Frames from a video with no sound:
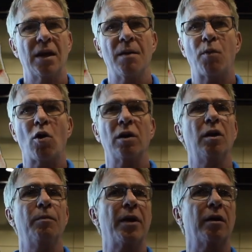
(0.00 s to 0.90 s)
impart a
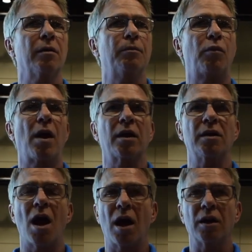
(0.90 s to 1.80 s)
little better product
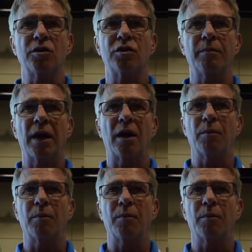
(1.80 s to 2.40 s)
knowledge about